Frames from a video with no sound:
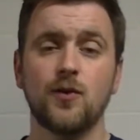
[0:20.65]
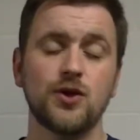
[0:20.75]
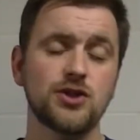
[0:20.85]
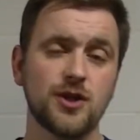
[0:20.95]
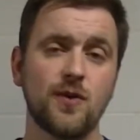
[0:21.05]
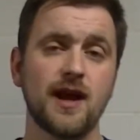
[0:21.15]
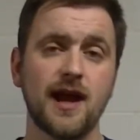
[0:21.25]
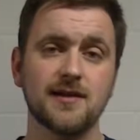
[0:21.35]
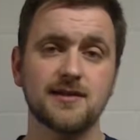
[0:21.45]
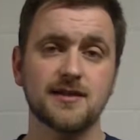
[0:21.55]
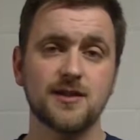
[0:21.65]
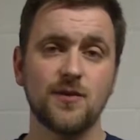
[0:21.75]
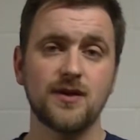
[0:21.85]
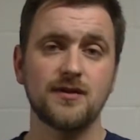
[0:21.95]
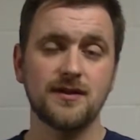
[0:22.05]
Usually when I ask
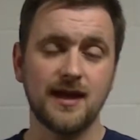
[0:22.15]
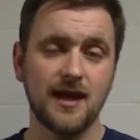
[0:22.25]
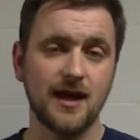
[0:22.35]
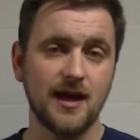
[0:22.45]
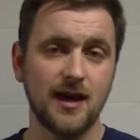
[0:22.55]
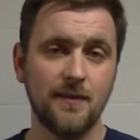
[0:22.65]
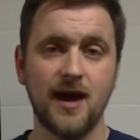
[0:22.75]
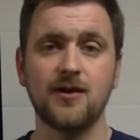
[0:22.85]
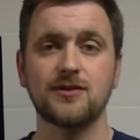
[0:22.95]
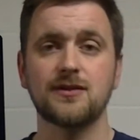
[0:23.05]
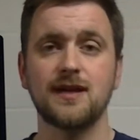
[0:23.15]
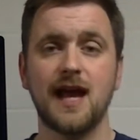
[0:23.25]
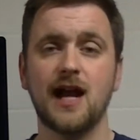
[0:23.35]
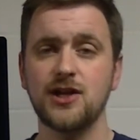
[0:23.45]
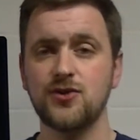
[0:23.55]
someone about
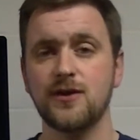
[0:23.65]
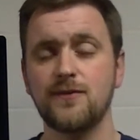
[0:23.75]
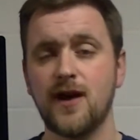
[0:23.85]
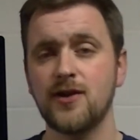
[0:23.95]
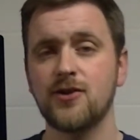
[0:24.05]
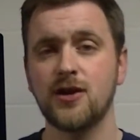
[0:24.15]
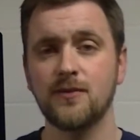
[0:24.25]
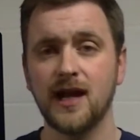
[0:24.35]
how do you treat a firearm,